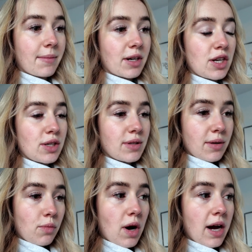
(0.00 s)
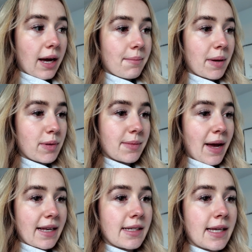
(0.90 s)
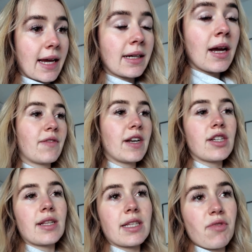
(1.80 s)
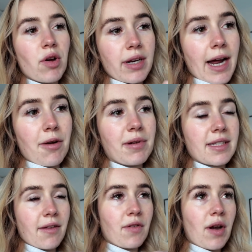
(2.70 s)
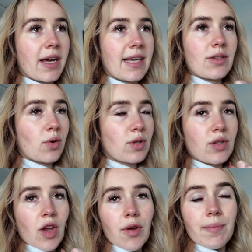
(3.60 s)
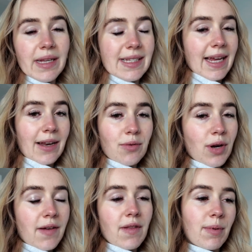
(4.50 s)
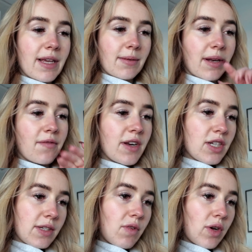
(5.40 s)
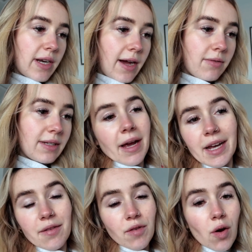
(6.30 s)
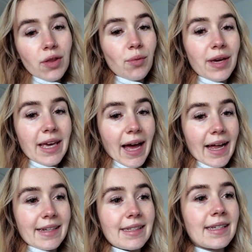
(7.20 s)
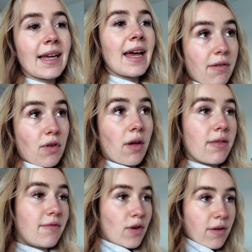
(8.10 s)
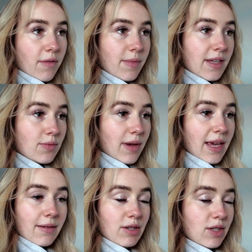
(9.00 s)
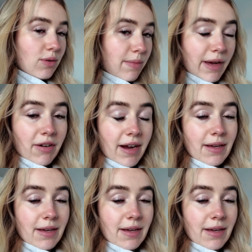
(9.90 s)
I'm going to do some work and maybe some editing to finish this vlog now because I feel like it's so bitty and all over the place. I'm going to finish this vlog now. Then I'm going to vlog the weekend. So I've got the vlog from this week, which is all a bit